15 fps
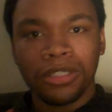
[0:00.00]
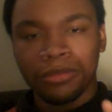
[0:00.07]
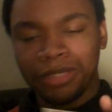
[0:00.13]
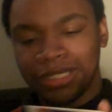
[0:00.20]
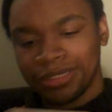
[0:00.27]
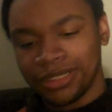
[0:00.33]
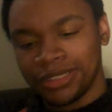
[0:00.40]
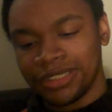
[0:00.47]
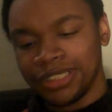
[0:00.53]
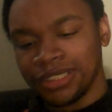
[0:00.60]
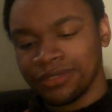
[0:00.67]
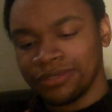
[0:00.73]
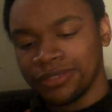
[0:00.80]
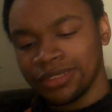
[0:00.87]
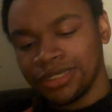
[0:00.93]
the way to 13.
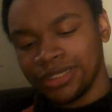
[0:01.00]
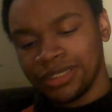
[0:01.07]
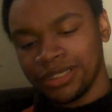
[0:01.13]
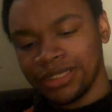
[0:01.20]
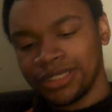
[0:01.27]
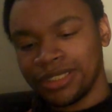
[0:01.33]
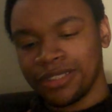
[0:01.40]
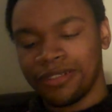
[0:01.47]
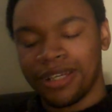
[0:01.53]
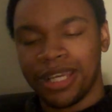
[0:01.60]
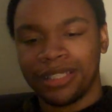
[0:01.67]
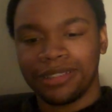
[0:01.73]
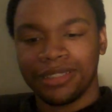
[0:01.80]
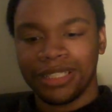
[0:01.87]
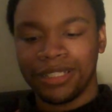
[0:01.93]
So I
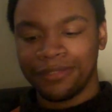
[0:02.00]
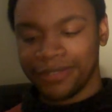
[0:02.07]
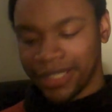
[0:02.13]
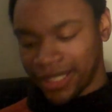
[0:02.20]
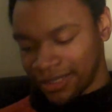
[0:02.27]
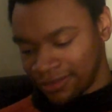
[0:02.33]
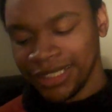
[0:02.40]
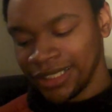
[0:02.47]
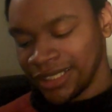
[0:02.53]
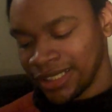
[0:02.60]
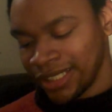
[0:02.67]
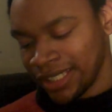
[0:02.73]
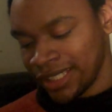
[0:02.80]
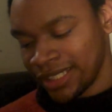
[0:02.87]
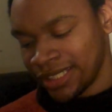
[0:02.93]
love that.
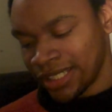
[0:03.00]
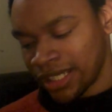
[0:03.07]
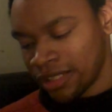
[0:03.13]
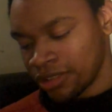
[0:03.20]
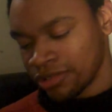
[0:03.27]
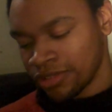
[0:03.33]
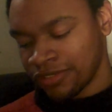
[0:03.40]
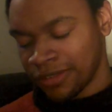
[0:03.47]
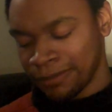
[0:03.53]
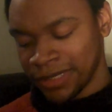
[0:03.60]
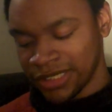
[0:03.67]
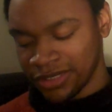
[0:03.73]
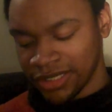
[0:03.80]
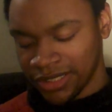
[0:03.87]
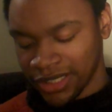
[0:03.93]
And I don't even know if I
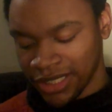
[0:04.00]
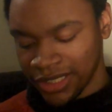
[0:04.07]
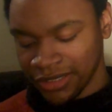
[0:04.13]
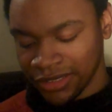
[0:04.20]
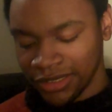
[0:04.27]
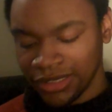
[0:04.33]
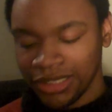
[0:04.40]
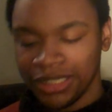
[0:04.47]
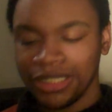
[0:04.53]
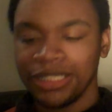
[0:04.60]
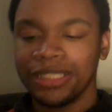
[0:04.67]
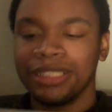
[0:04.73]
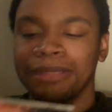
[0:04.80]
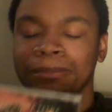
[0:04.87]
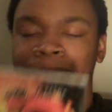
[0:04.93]
mentioned this either,
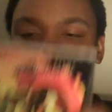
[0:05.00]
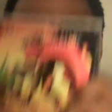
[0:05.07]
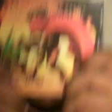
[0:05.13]
but